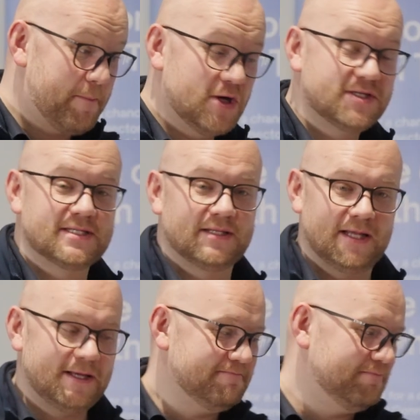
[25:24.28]

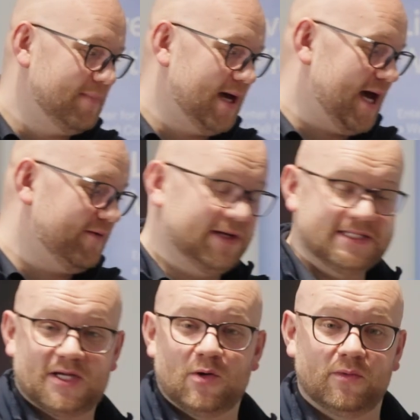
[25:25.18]
Personally, I think
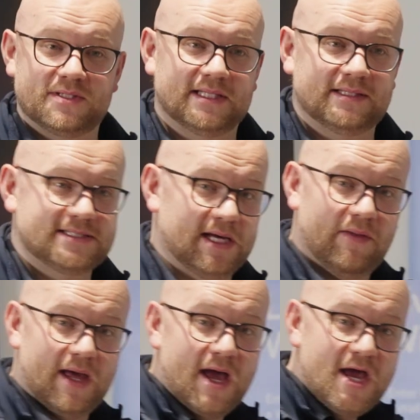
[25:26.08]
it's the coolest thing that's
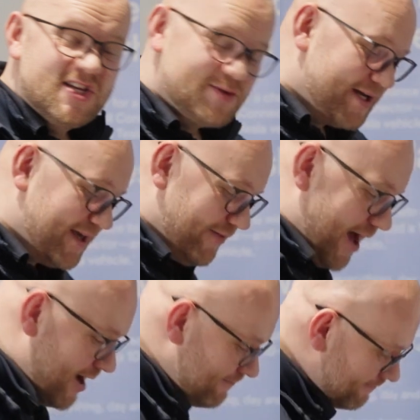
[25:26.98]
out there. So I'd give that